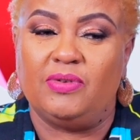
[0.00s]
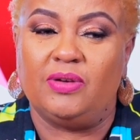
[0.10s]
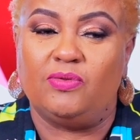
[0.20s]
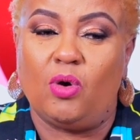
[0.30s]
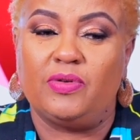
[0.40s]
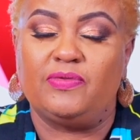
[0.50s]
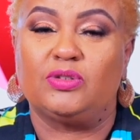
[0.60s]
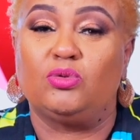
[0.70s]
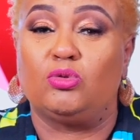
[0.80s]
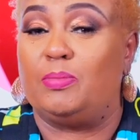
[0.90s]
evolving
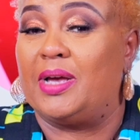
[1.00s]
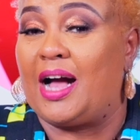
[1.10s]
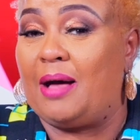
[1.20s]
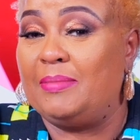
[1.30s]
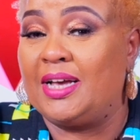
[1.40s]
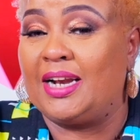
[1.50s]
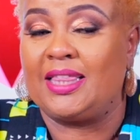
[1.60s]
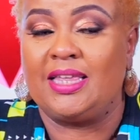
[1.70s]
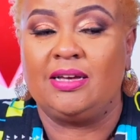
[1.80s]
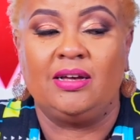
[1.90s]
first of all to becoming, and I
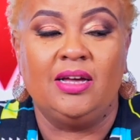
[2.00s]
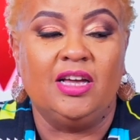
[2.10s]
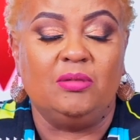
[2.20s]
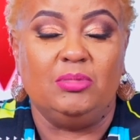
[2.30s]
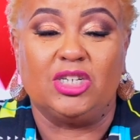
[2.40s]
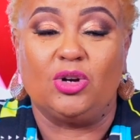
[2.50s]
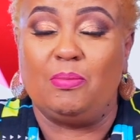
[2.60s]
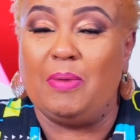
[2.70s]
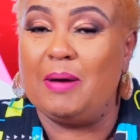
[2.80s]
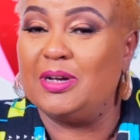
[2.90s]
think Michelle
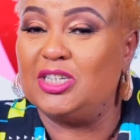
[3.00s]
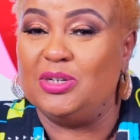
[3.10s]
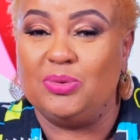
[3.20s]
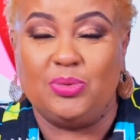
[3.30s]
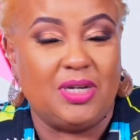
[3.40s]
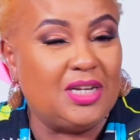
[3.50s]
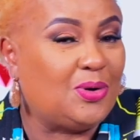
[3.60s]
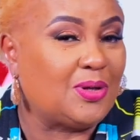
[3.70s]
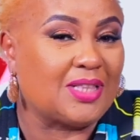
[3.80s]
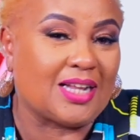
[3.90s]
Obama, she really
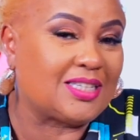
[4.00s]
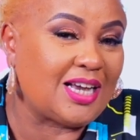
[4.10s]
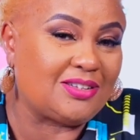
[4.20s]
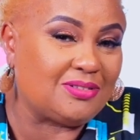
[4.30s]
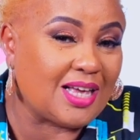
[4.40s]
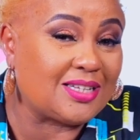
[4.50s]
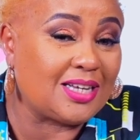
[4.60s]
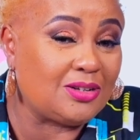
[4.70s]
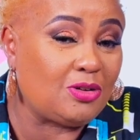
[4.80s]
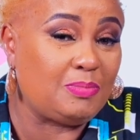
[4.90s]
got that
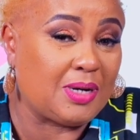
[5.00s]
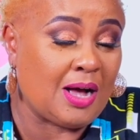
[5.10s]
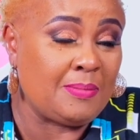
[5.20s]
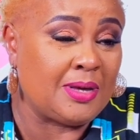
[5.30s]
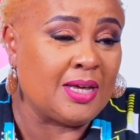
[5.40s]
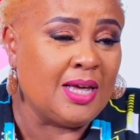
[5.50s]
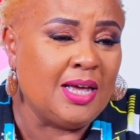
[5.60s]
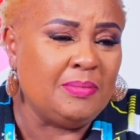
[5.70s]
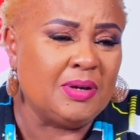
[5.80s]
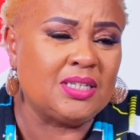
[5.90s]
title of becoming,
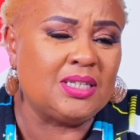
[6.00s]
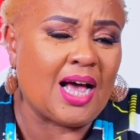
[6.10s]
because